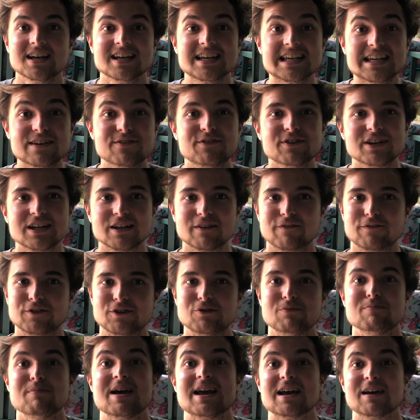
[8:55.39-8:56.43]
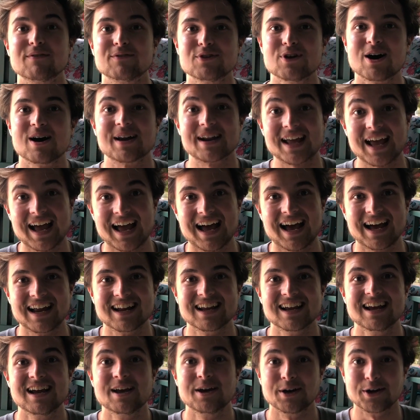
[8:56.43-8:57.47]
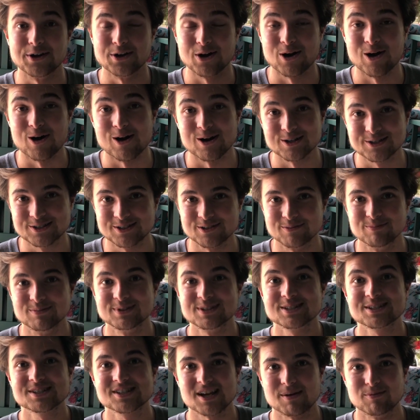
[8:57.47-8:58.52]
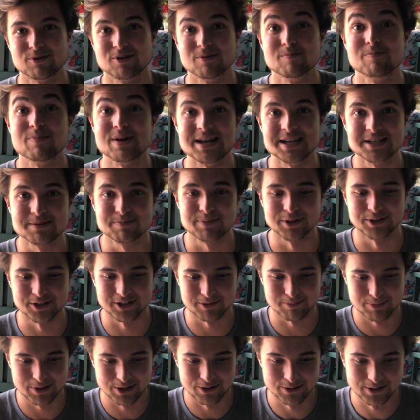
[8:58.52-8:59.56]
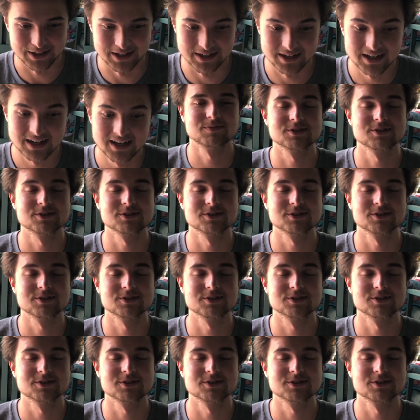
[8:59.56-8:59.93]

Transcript: even if you may have not had an awesome summer base building period.